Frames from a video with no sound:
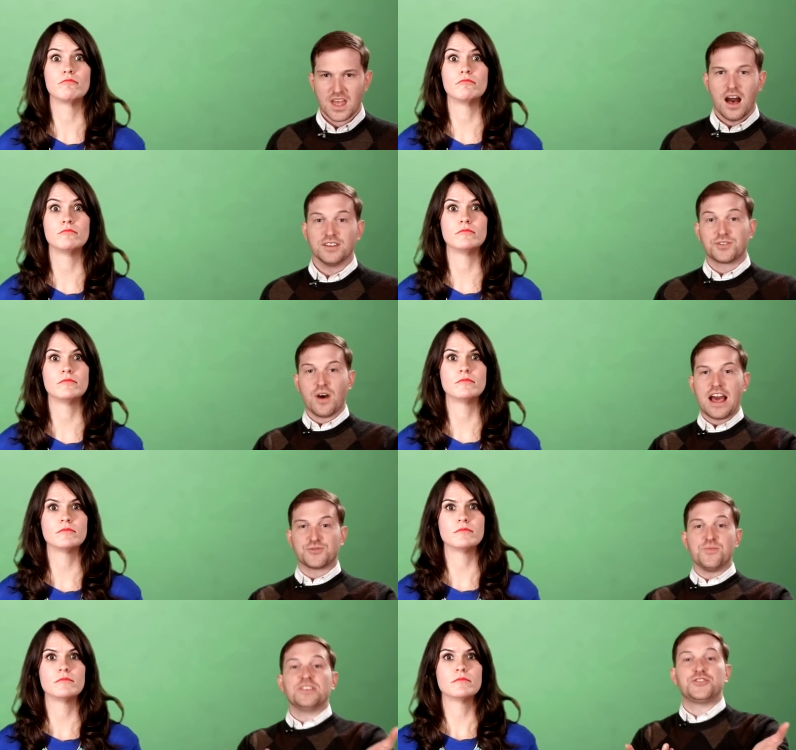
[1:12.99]
Speaker 1: Uh, so
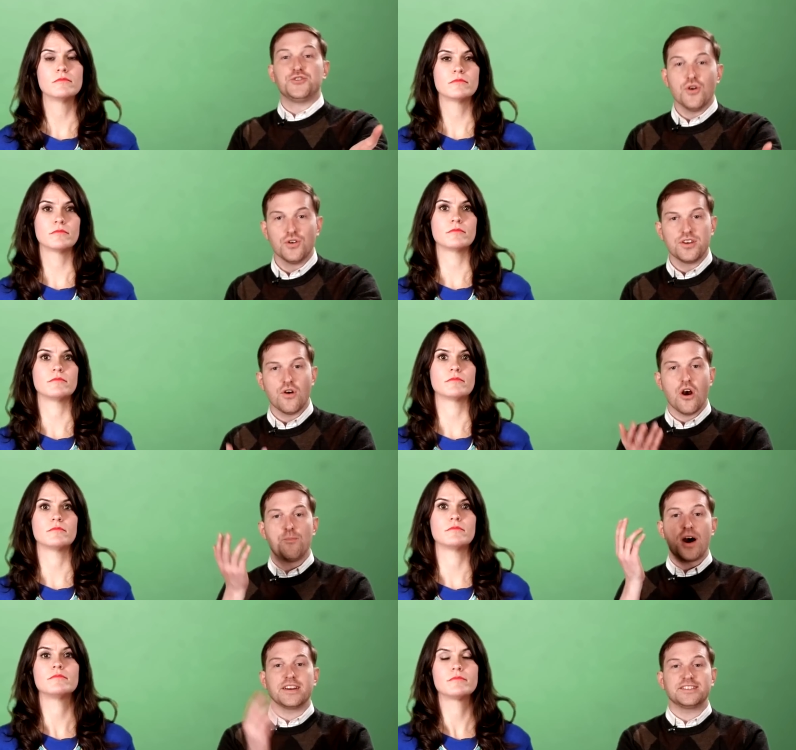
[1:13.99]
as we mentioned earlier, our
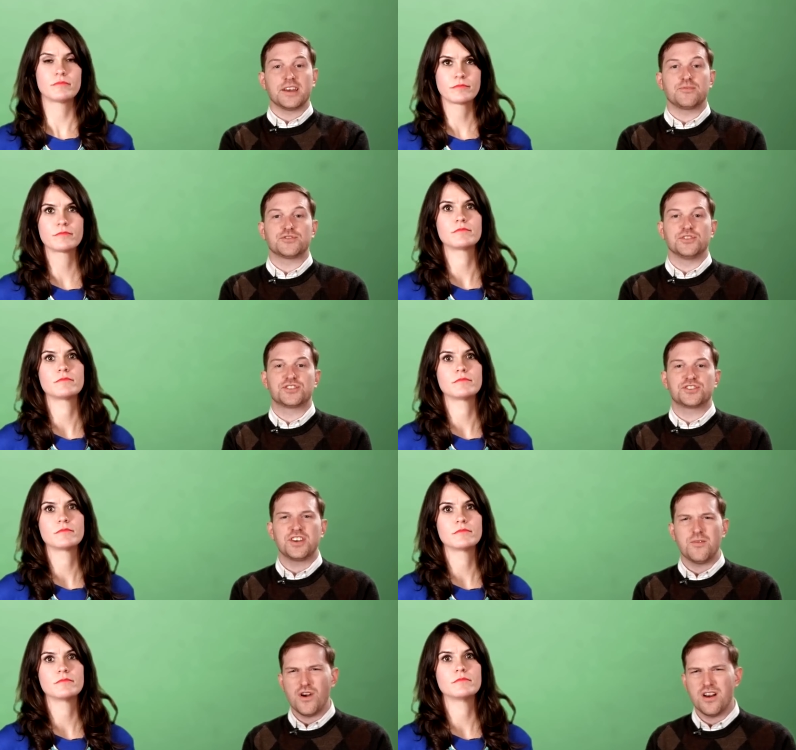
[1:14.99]
body temperature is
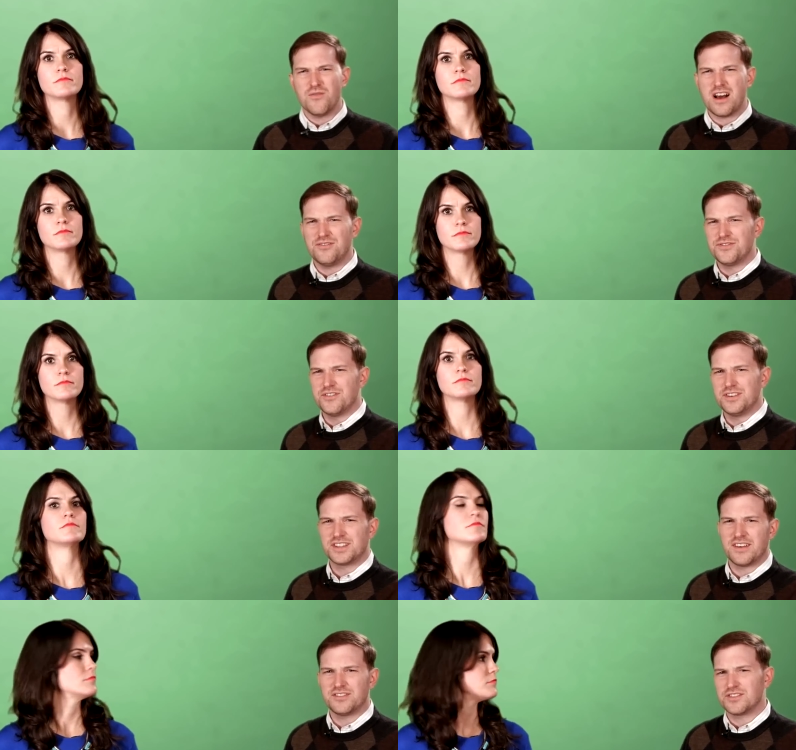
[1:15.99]
somewhere around
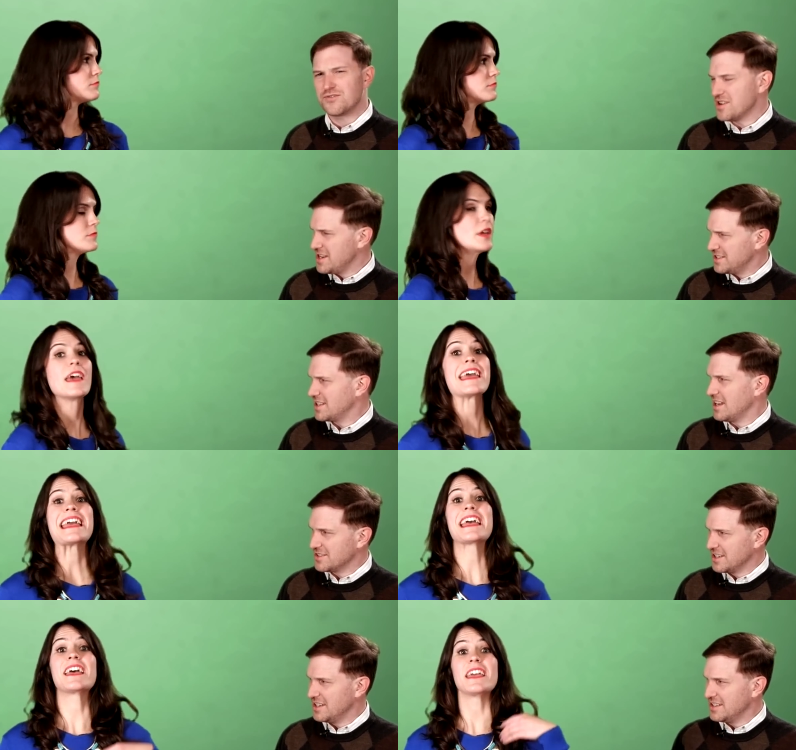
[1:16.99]
thirty-seven degrees
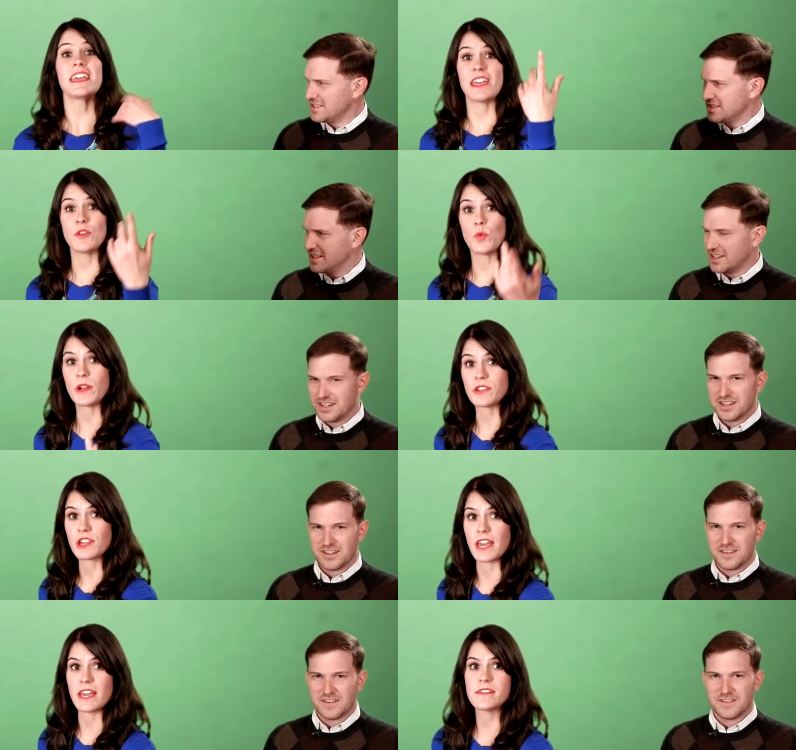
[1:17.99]
Celsius.
Speaker 2: In which
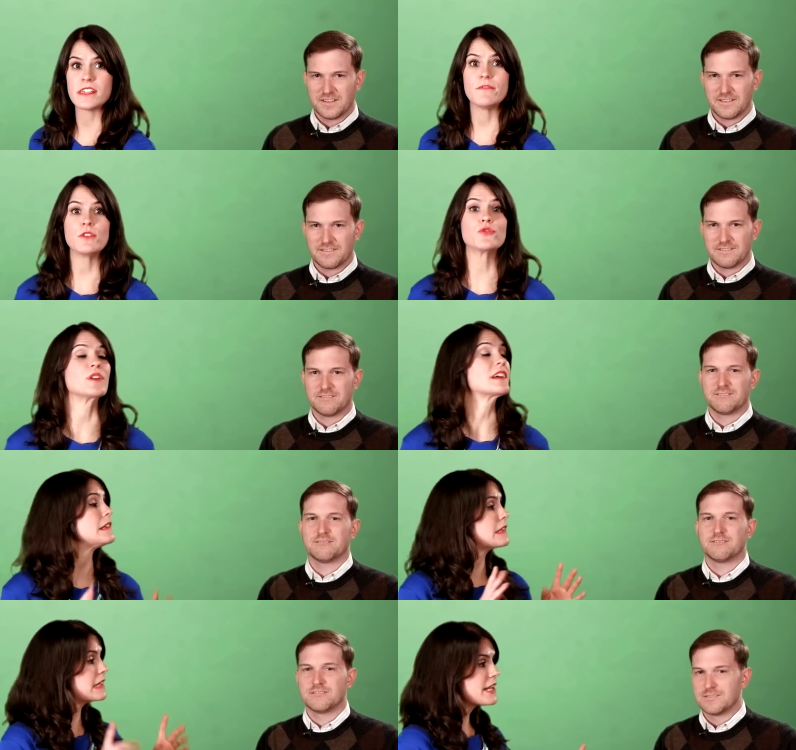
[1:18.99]
case, if you drink a
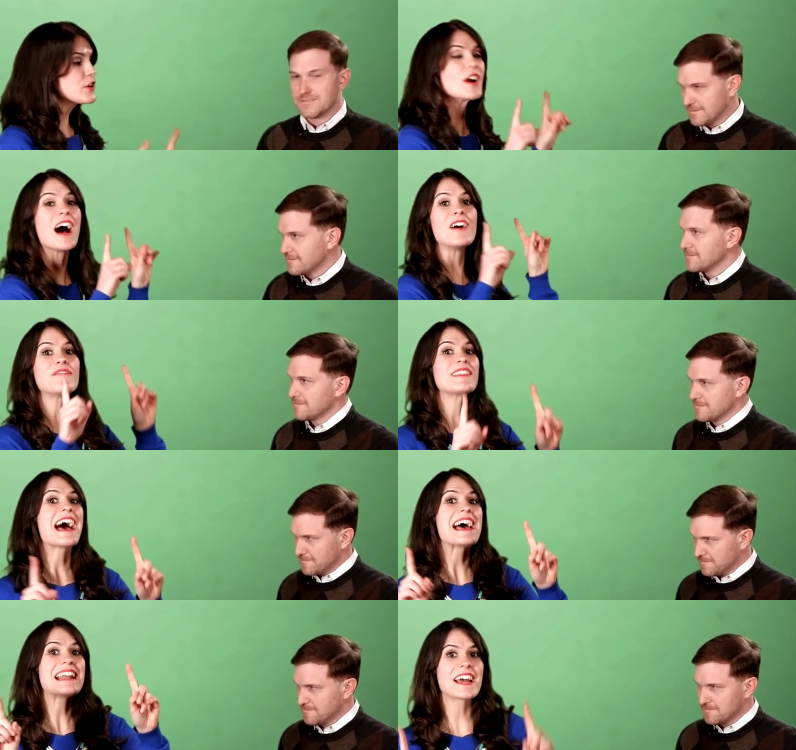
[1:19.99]
liter of
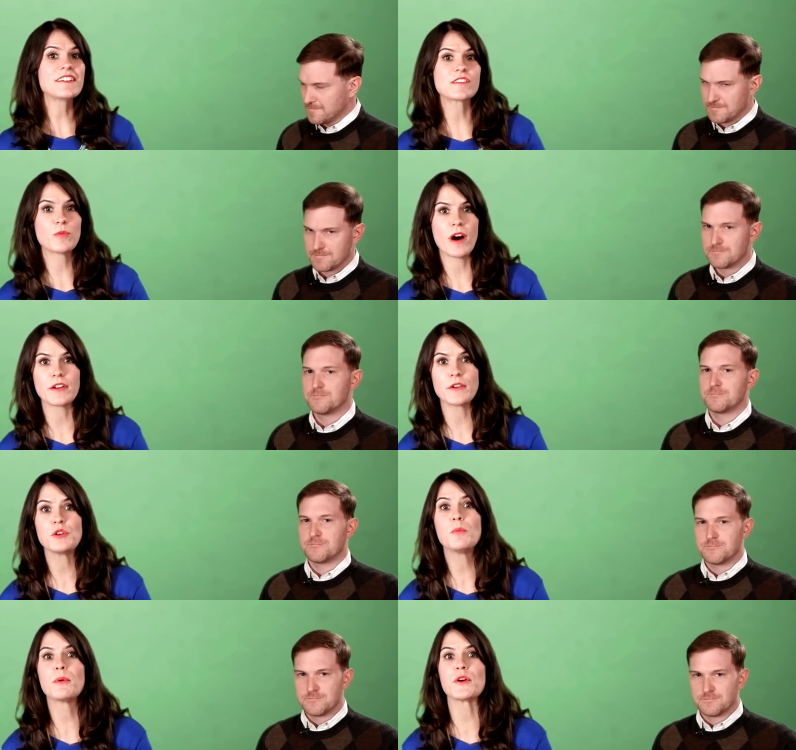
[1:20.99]
that ice water,
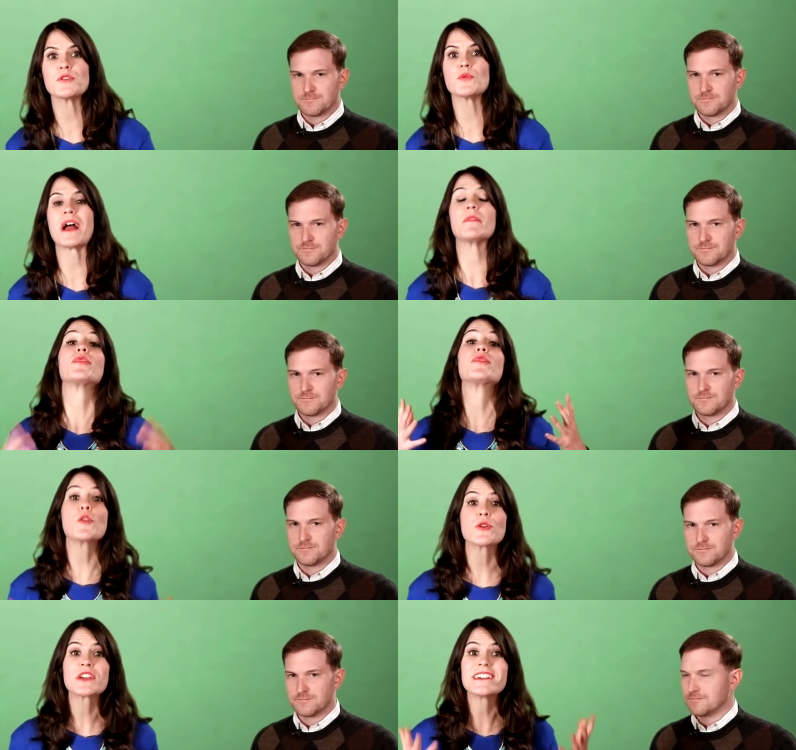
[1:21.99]
you'll burn around
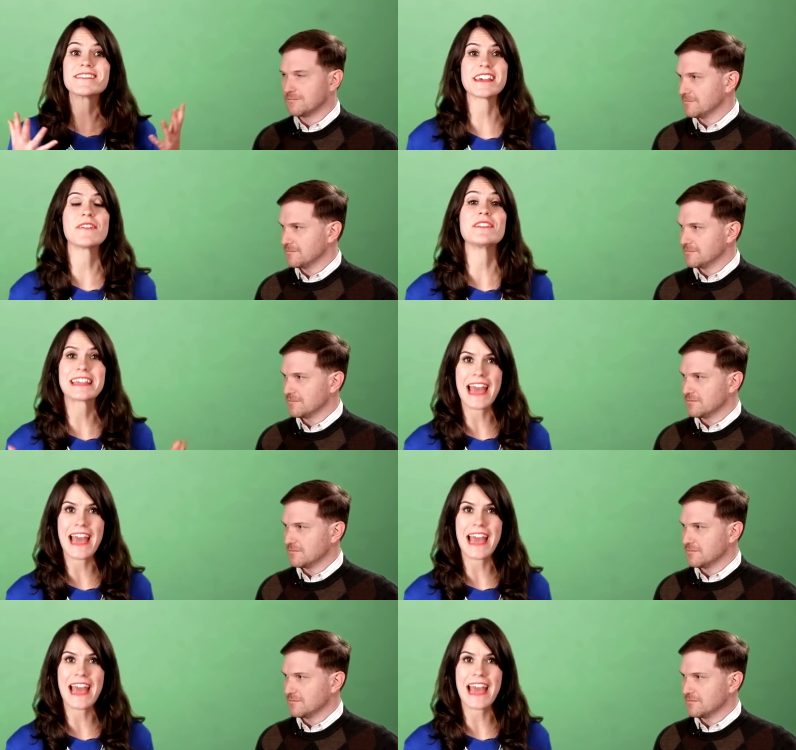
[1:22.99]
thirty-seven